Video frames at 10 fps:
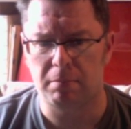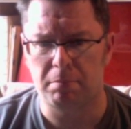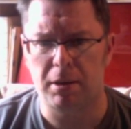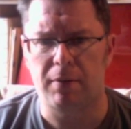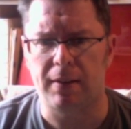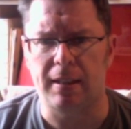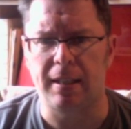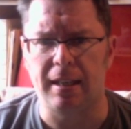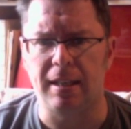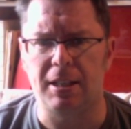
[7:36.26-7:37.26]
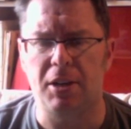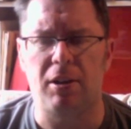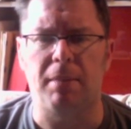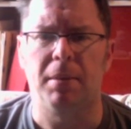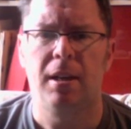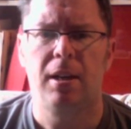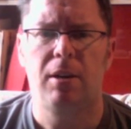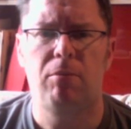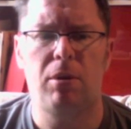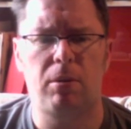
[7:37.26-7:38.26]
perfectly in time.
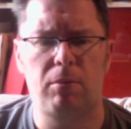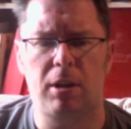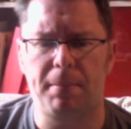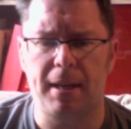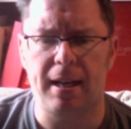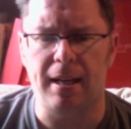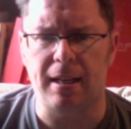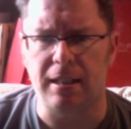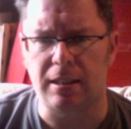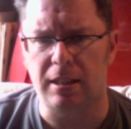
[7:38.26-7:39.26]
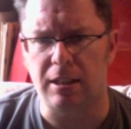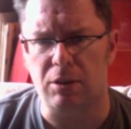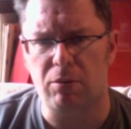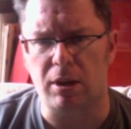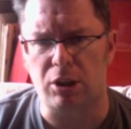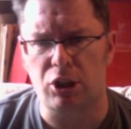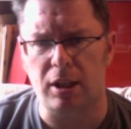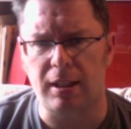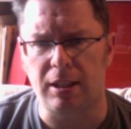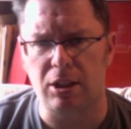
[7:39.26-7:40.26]
What I'm getting is quite
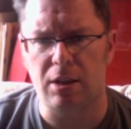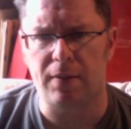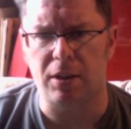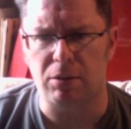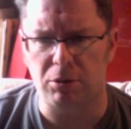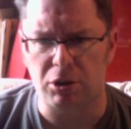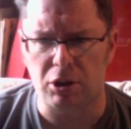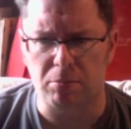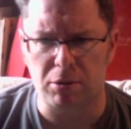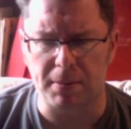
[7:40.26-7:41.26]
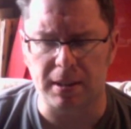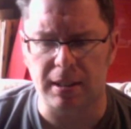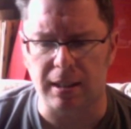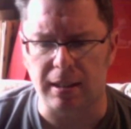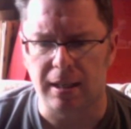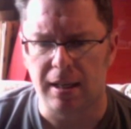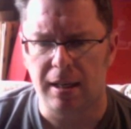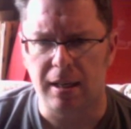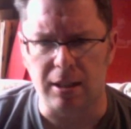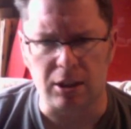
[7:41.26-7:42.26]
shaky servos, which you could probably see
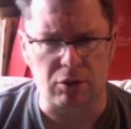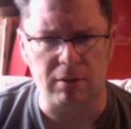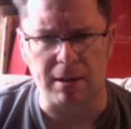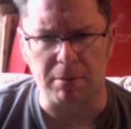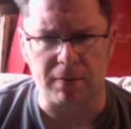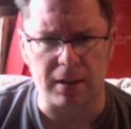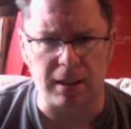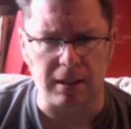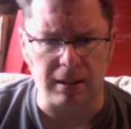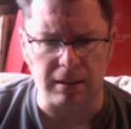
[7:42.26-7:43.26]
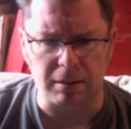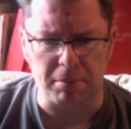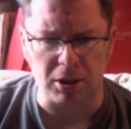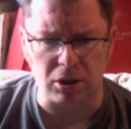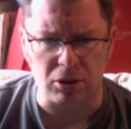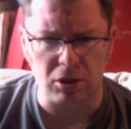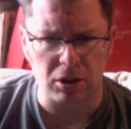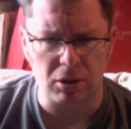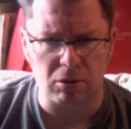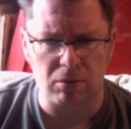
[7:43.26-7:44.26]
in the screen with the picture
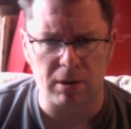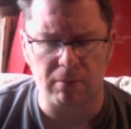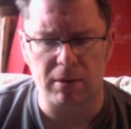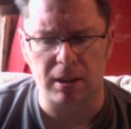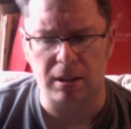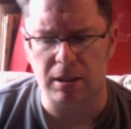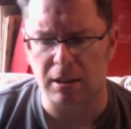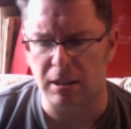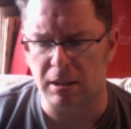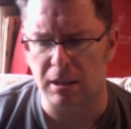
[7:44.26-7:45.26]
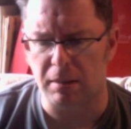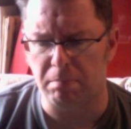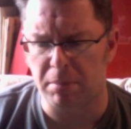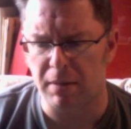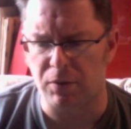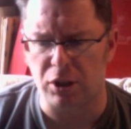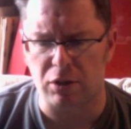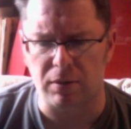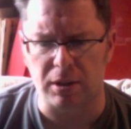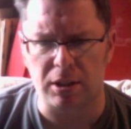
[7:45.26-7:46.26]
just not quite right. So there's a bit of
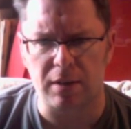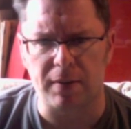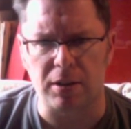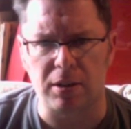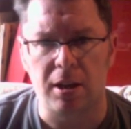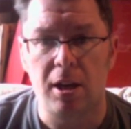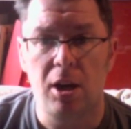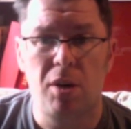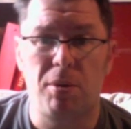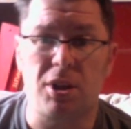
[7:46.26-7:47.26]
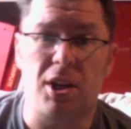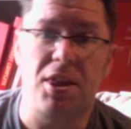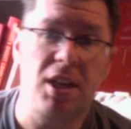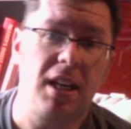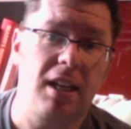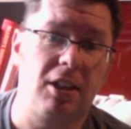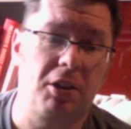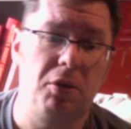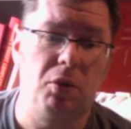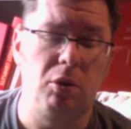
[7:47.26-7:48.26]
jitter in the servos, which I think is
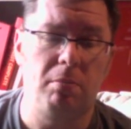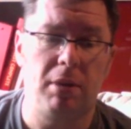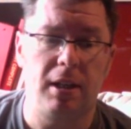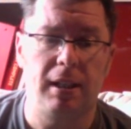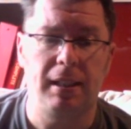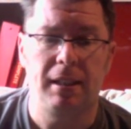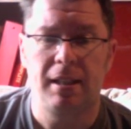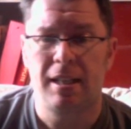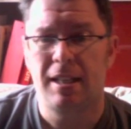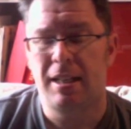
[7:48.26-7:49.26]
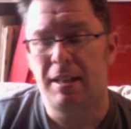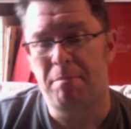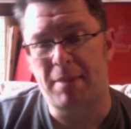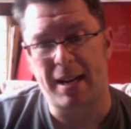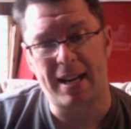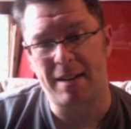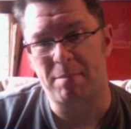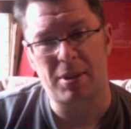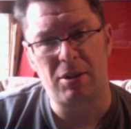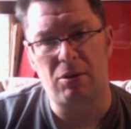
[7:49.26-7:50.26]
caused by
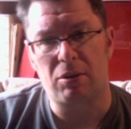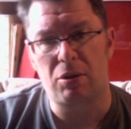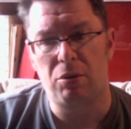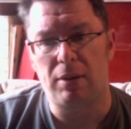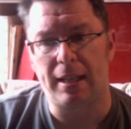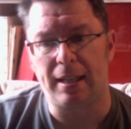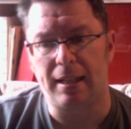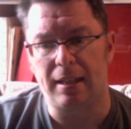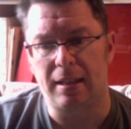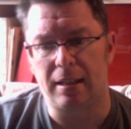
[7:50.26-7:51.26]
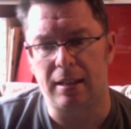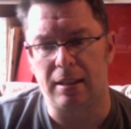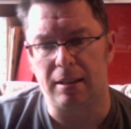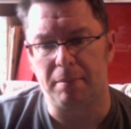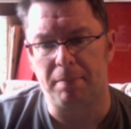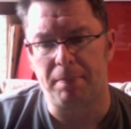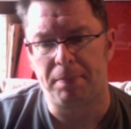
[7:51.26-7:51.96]
perhaps not calling the